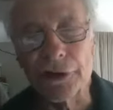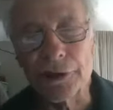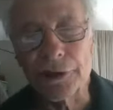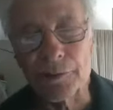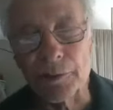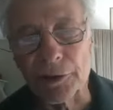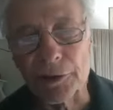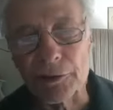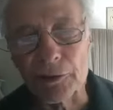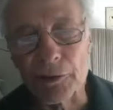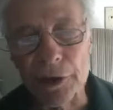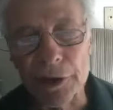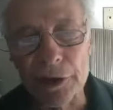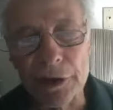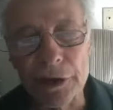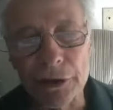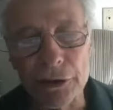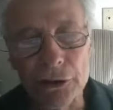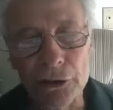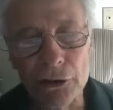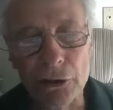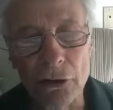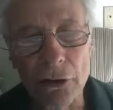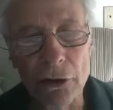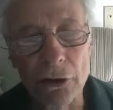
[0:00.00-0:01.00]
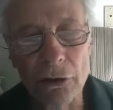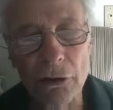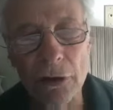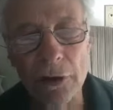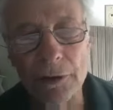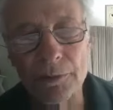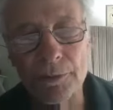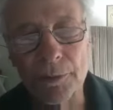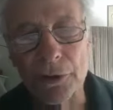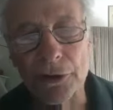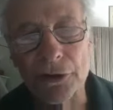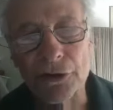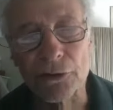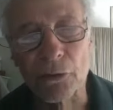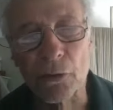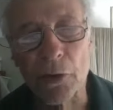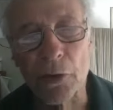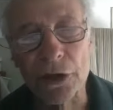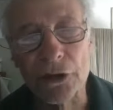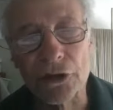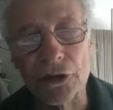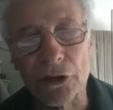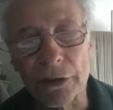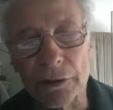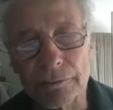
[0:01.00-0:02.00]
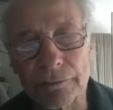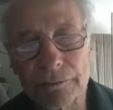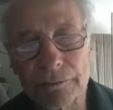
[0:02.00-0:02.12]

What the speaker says: between control and persuasion?